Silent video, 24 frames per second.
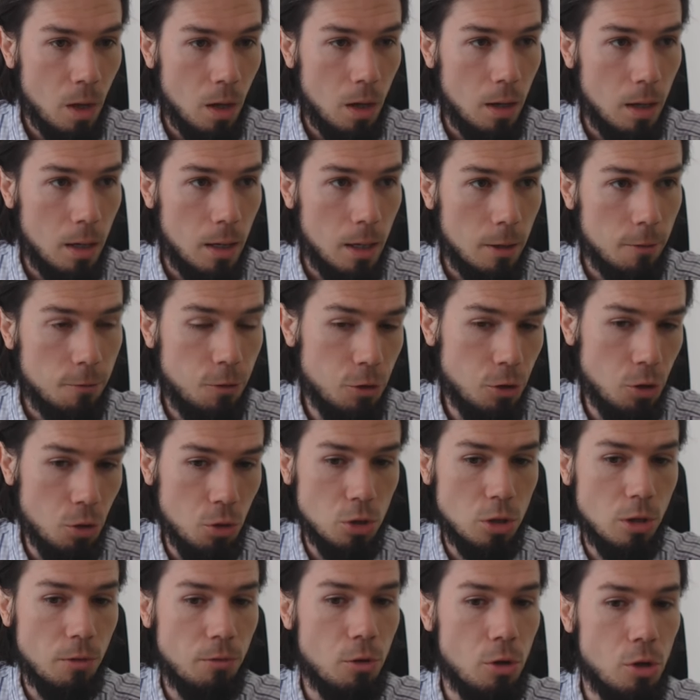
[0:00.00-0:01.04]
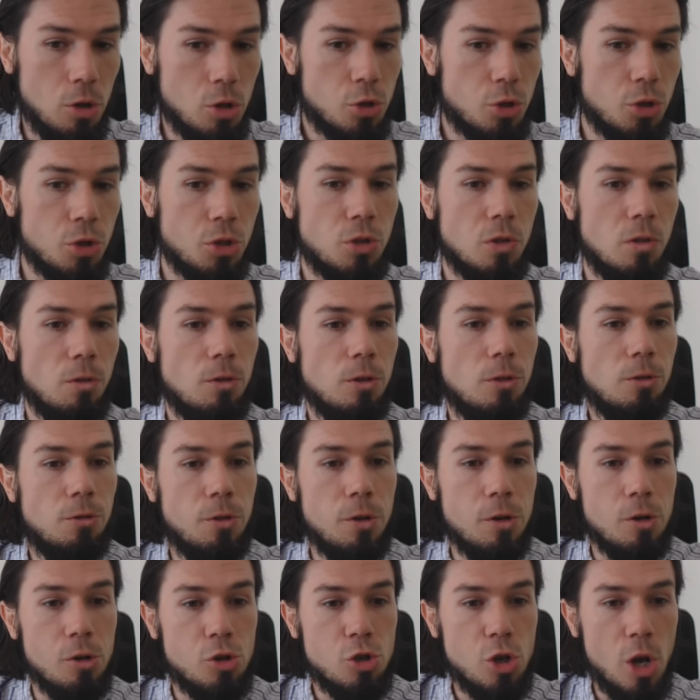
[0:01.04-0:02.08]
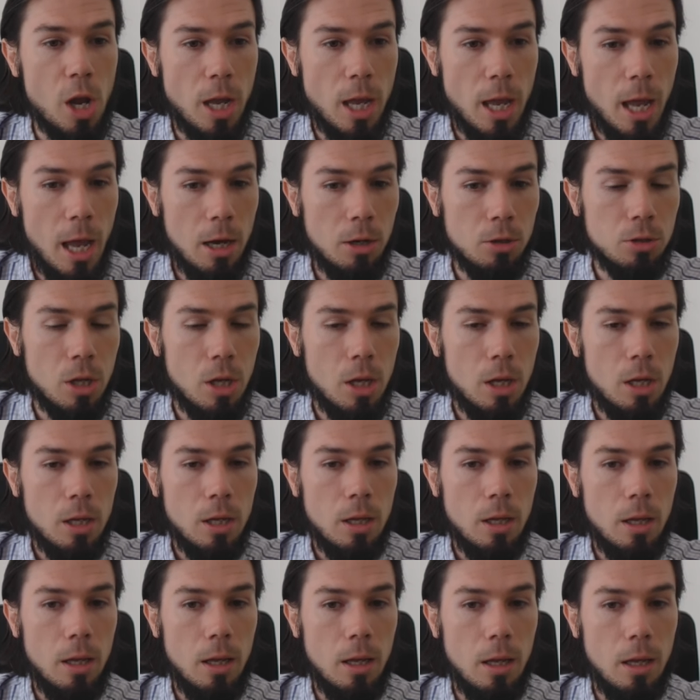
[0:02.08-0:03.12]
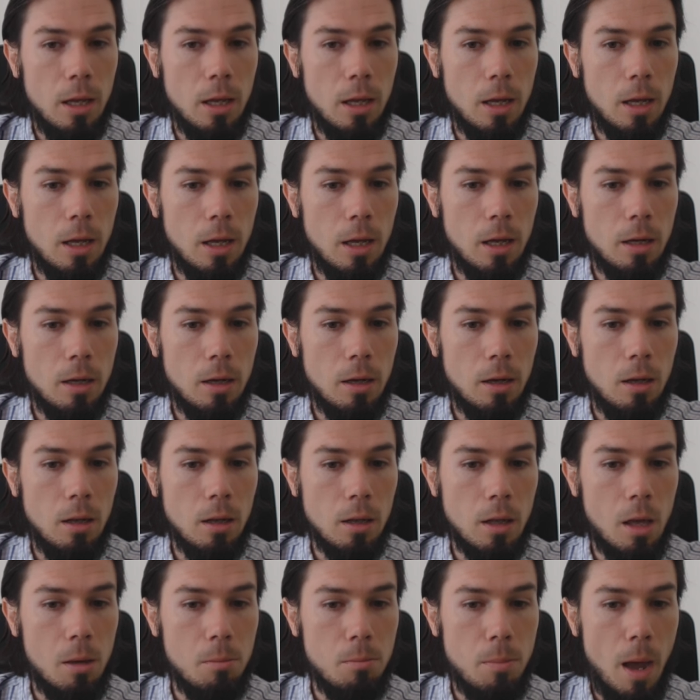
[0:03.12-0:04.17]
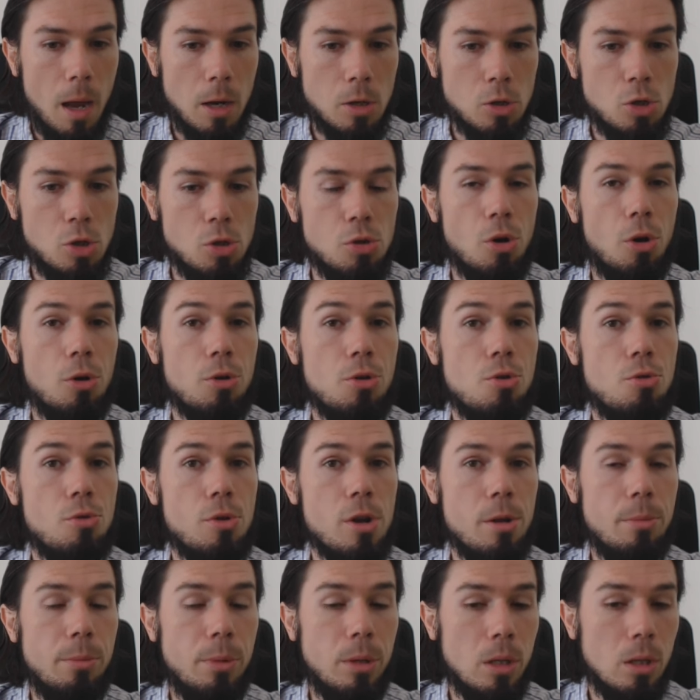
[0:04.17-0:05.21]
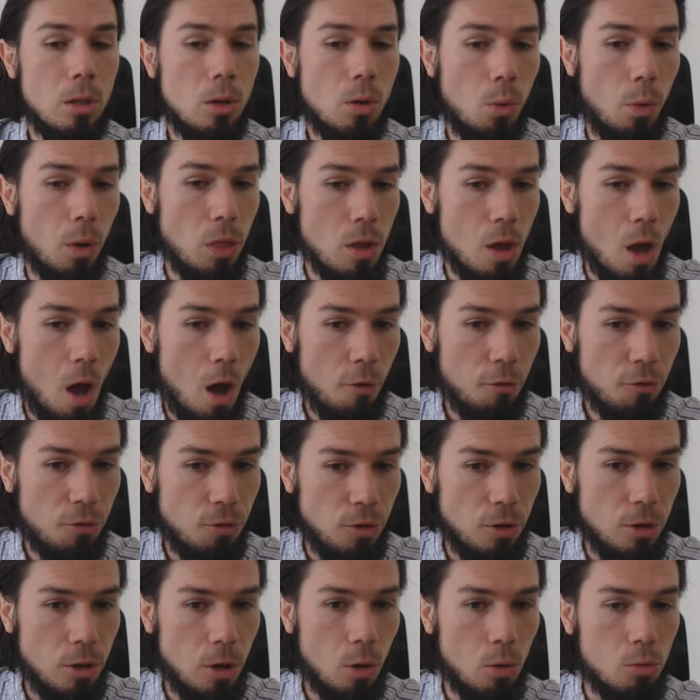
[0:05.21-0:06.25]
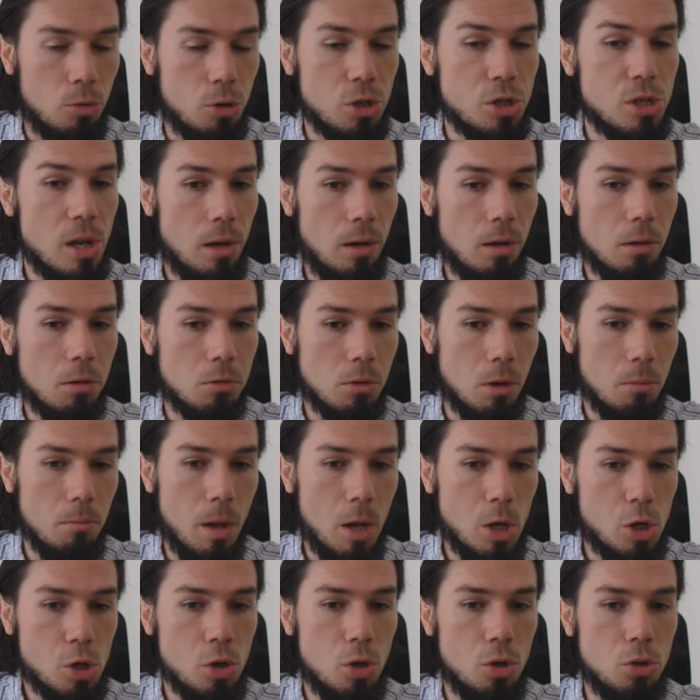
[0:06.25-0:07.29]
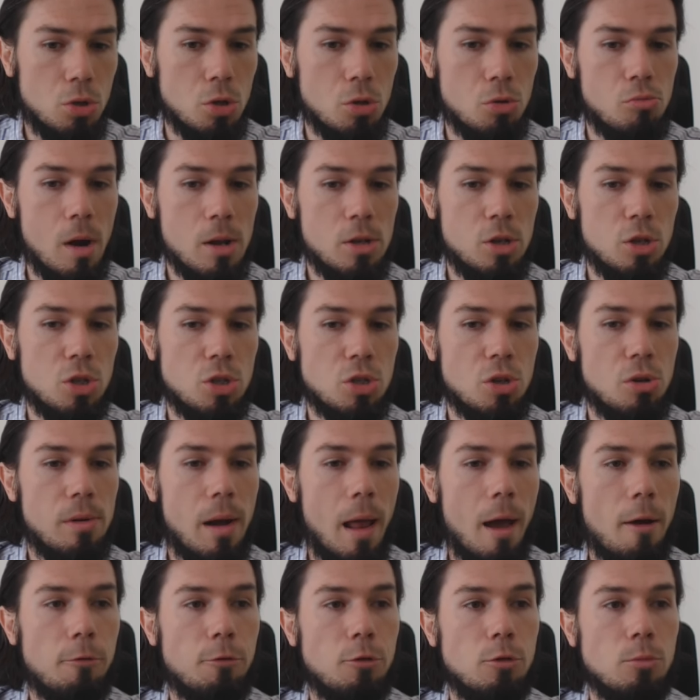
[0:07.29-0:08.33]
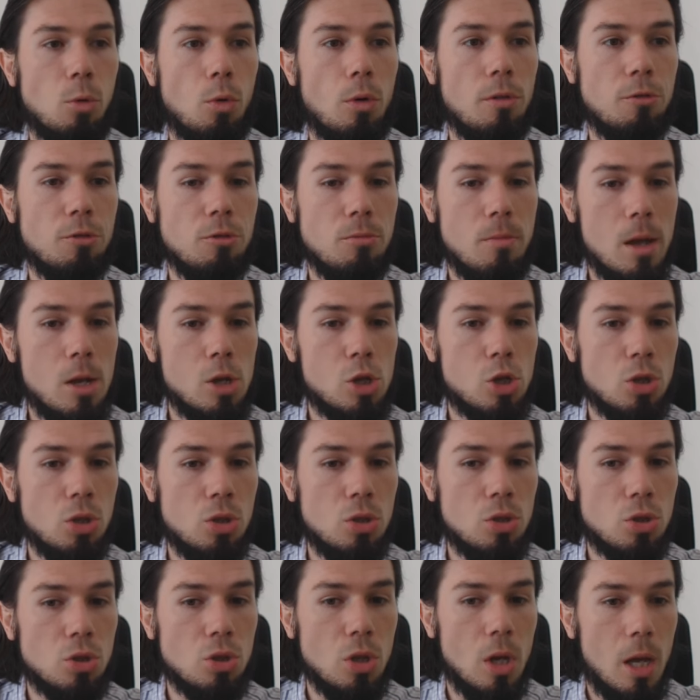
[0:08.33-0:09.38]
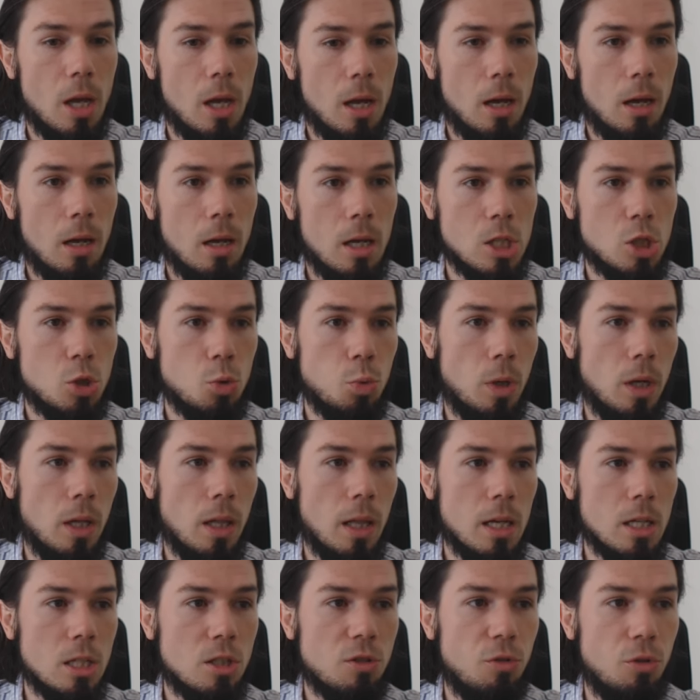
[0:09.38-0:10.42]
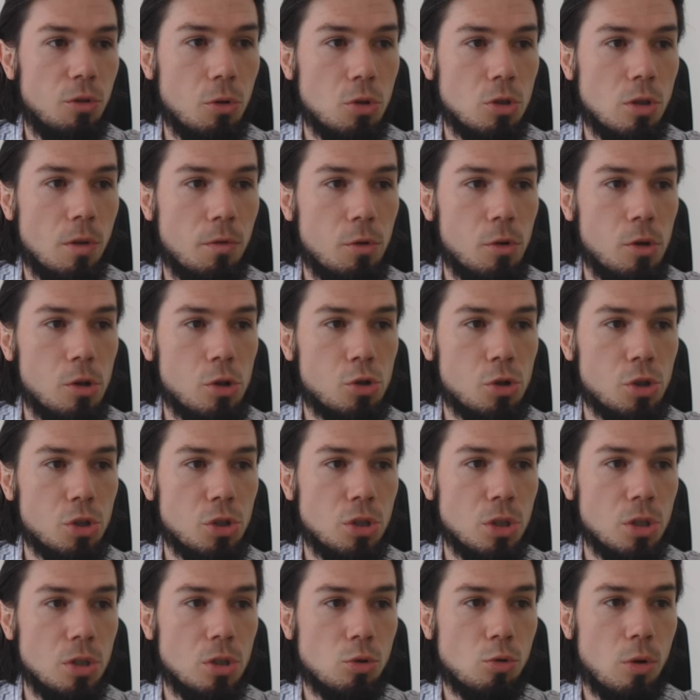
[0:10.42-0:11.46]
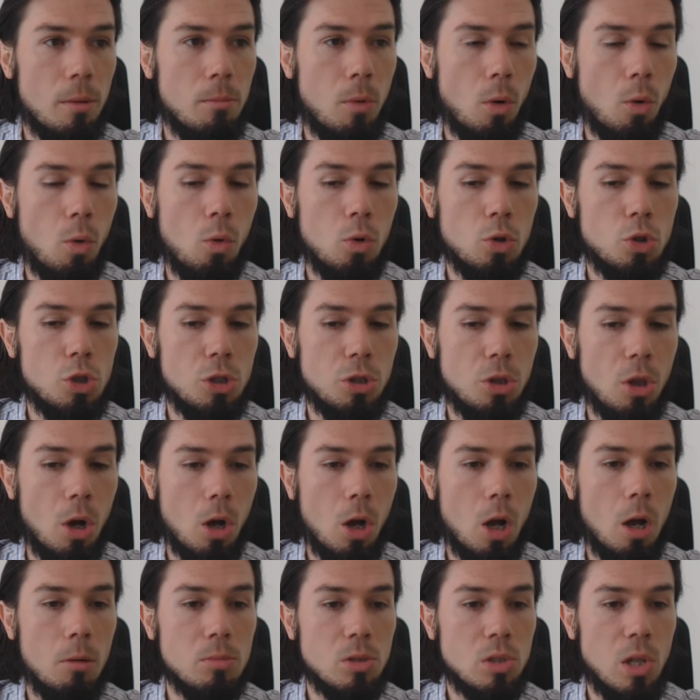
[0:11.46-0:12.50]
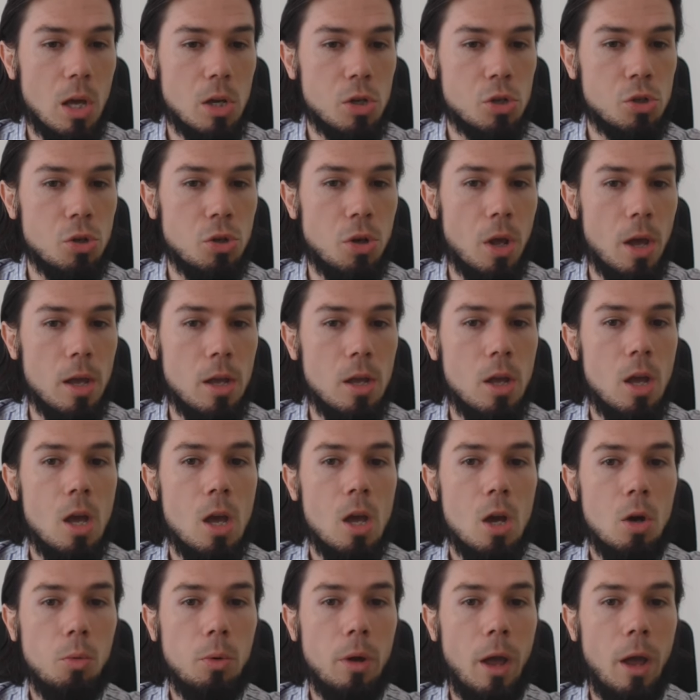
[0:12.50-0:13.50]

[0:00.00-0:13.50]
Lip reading: For those of you interested, feel free to check out, and I'll get back to you on your email with the offer or Telegram. Make sure to register now for more informations, as well for those of you interested, scrembocoaching.com/today.